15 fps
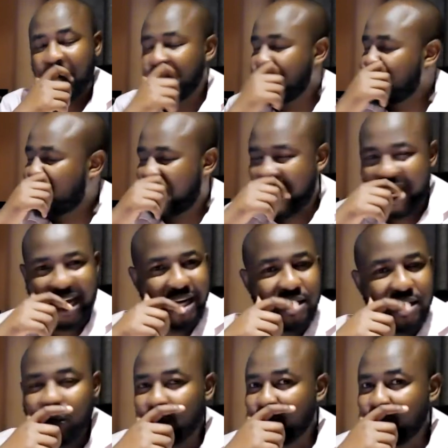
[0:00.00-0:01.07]
You can't
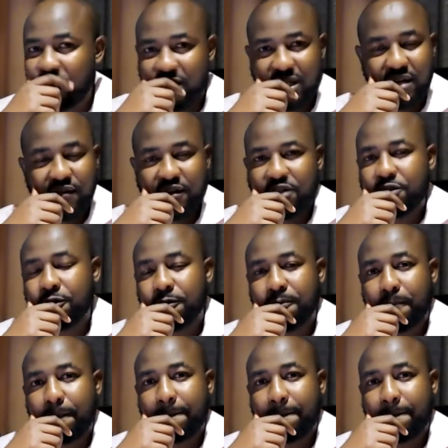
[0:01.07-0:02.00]
lose your salvation.